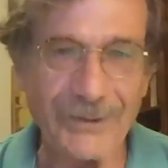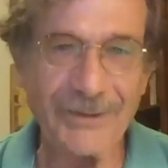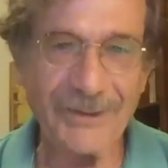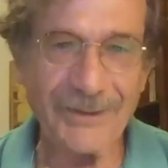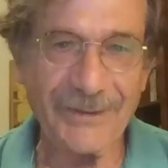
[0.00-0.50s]

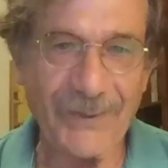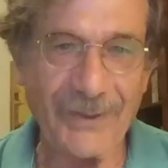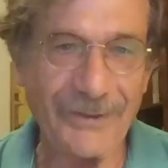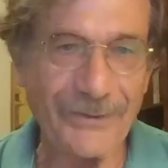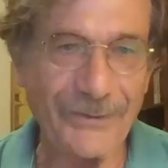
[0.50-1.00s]
in
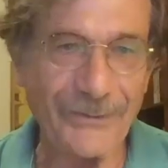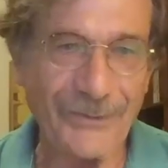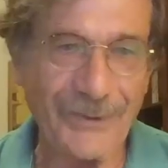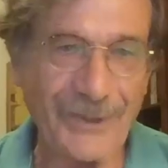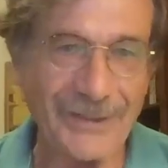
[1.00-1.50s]
trying to
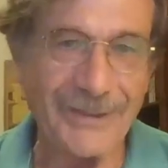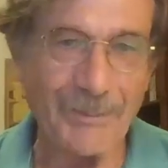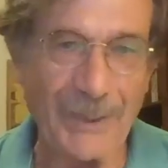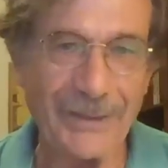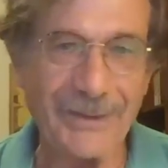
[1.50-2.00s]

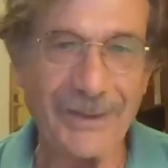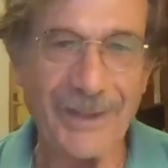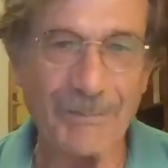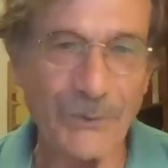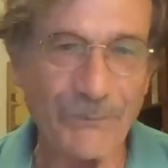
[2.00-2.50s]
estimate the
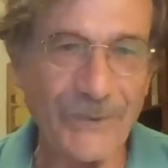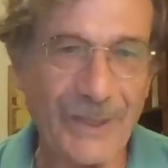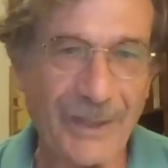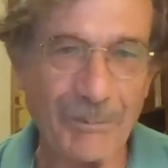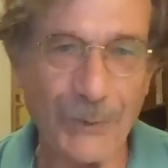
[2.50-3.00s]
number of null
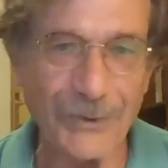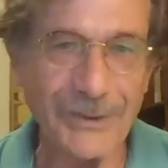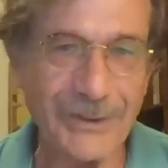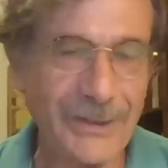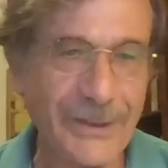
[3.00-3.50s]

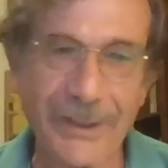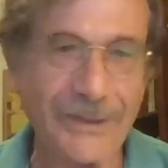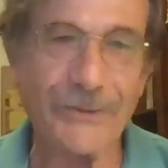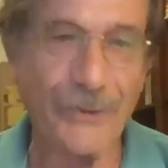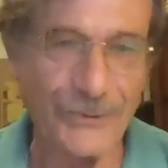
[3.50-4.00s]
hypotheses, and it's
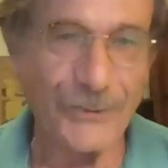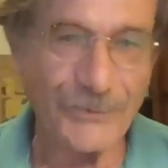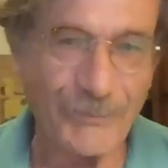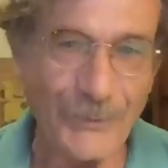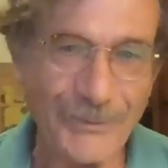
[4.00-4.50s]
not
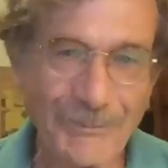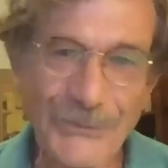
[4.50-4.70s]
useful.